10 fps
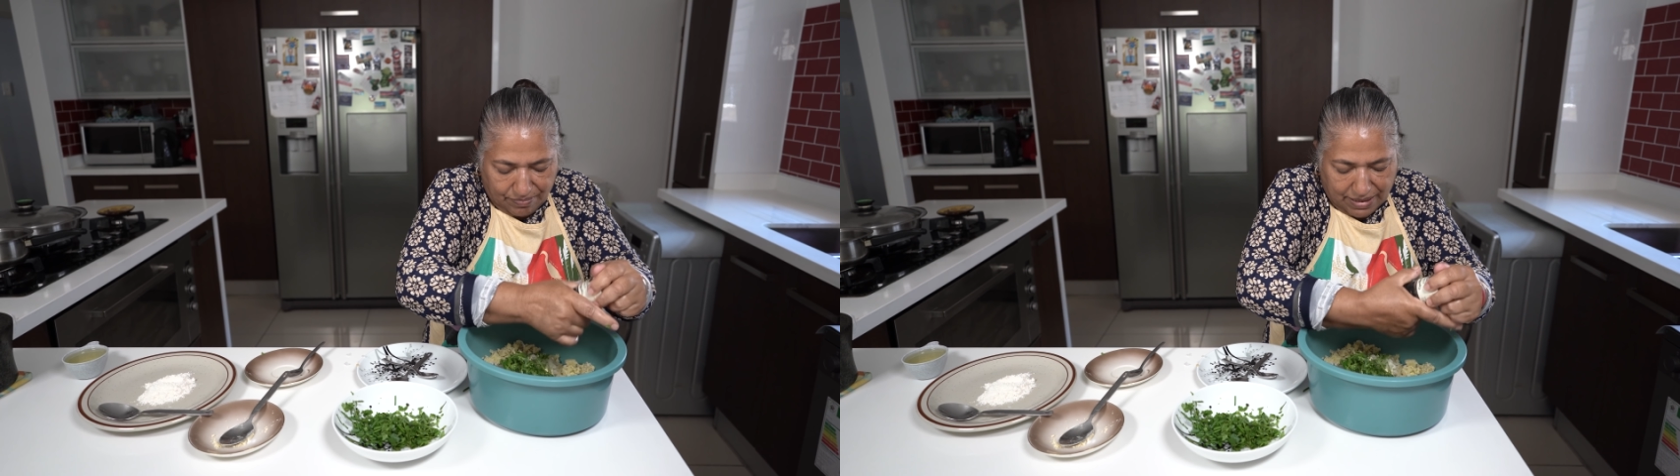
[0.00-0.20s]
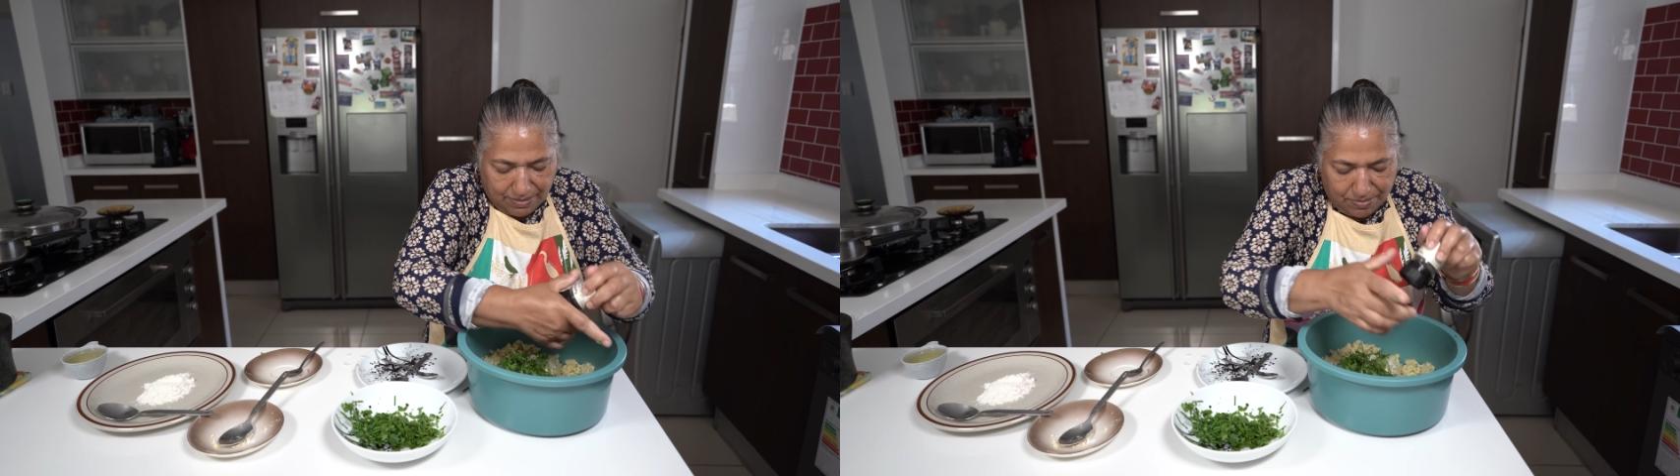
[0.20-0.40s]

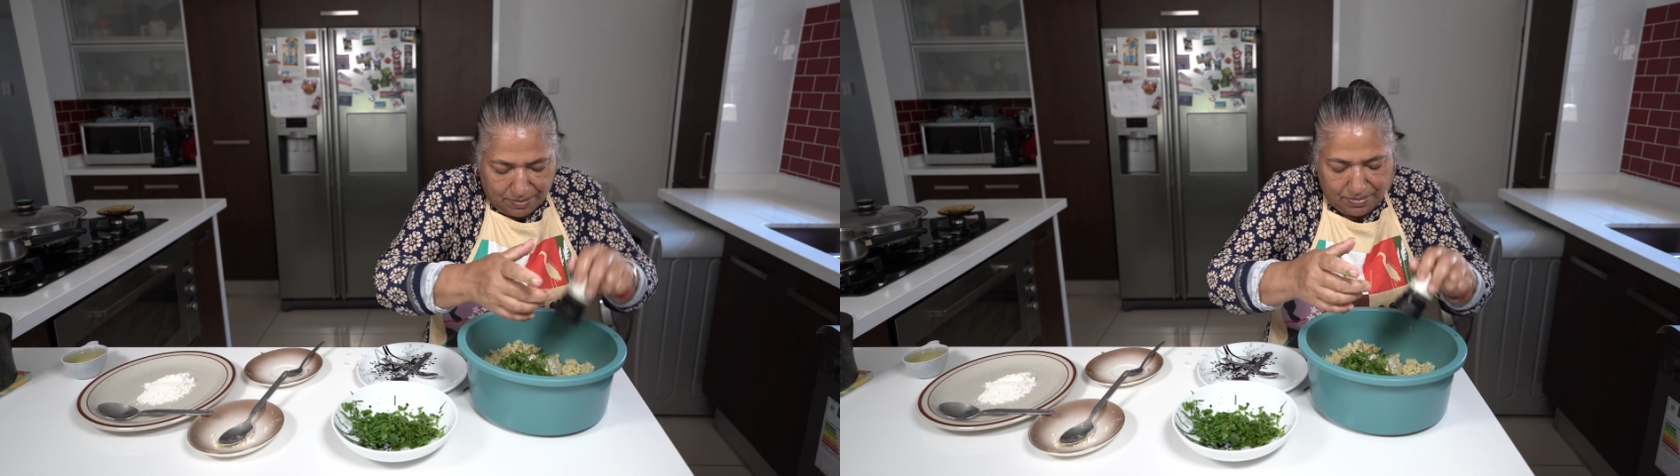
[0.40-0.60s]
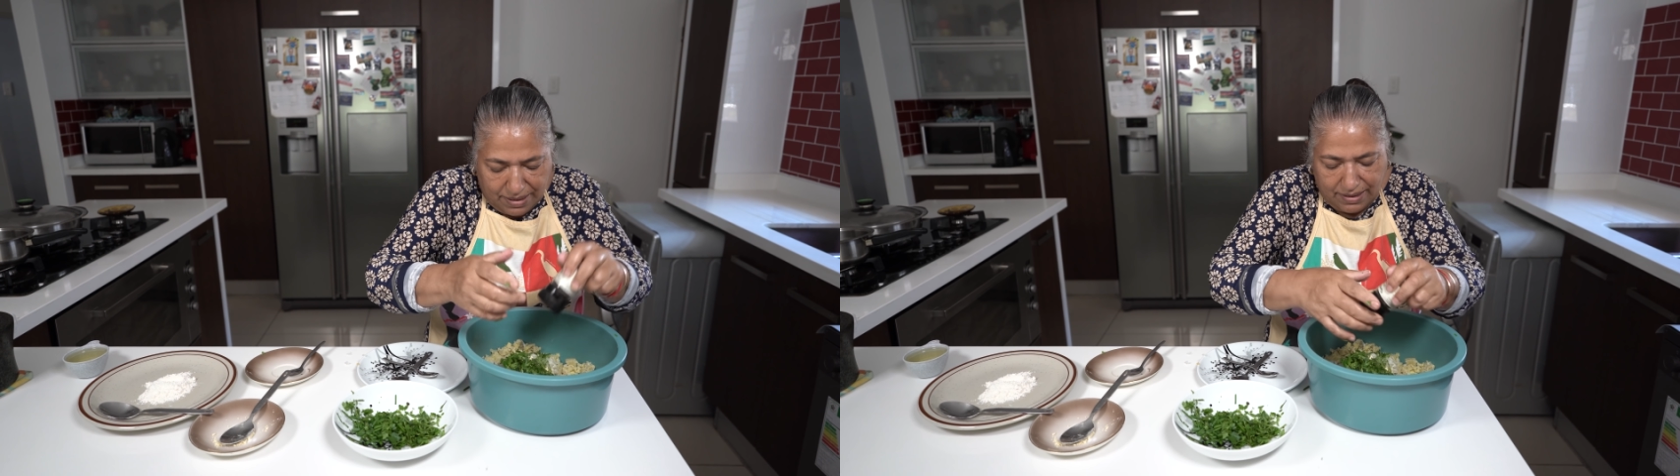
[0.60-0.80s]
black
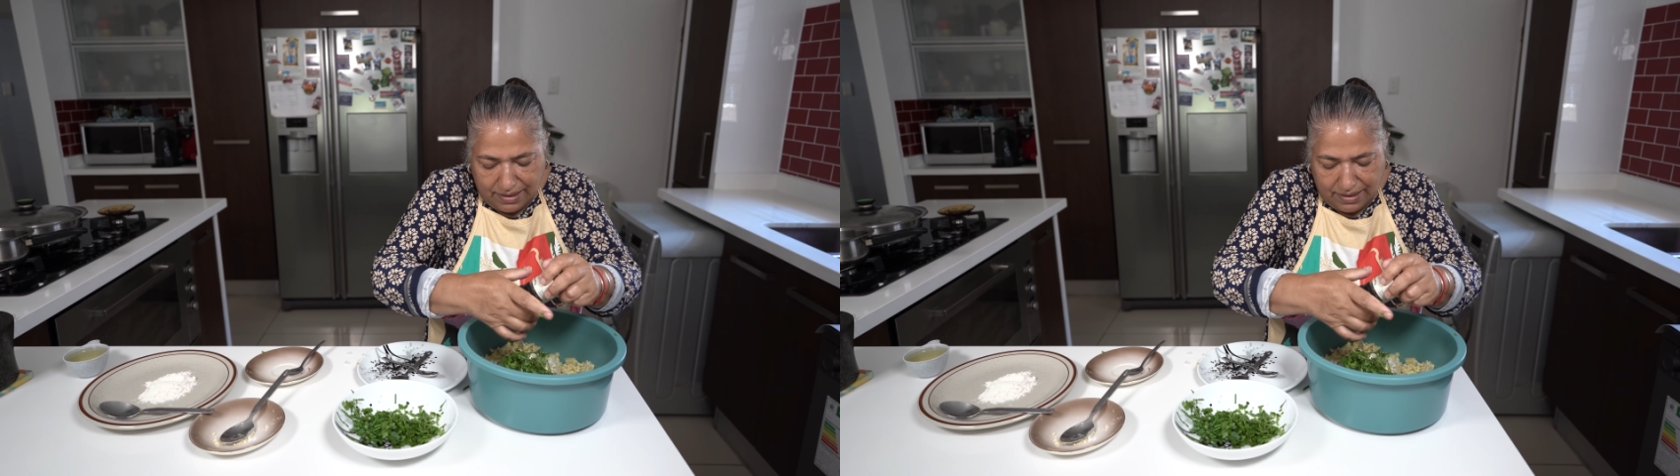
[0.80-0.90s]
pepper,